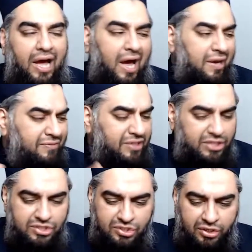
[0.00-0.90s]
out of the
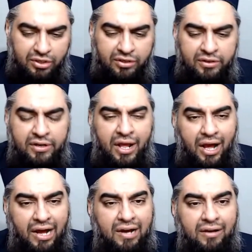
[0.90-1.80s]
concern
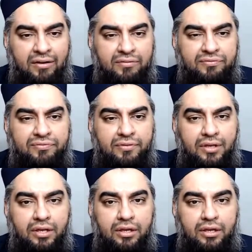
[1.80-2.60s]
of